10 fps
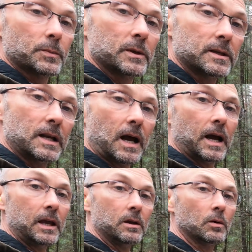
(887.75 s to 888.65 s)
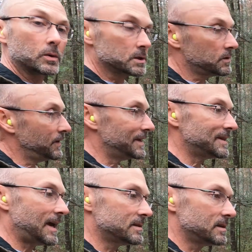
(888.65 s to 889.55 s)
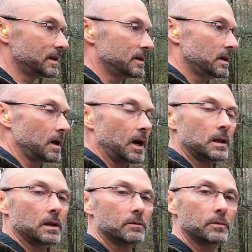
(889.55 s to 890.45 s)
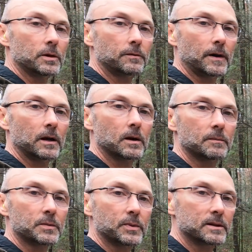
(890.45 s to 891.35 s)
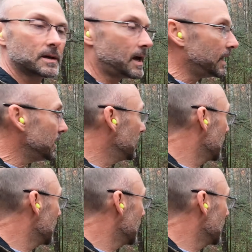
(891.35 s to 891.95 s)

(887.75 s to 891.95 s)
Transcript: printing high, which is fantastic. I love it when the firearms print high.